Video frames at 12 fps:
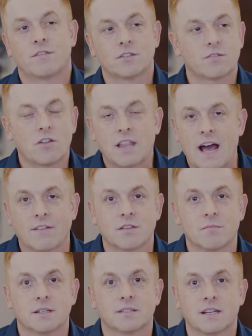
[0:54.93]
First of all, laughed
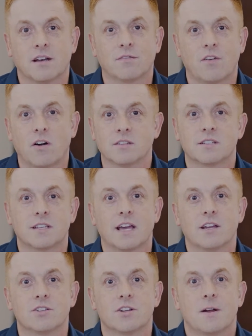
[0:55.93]
at myself on
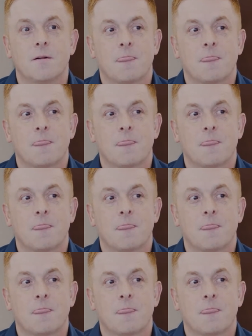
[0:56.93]
stage.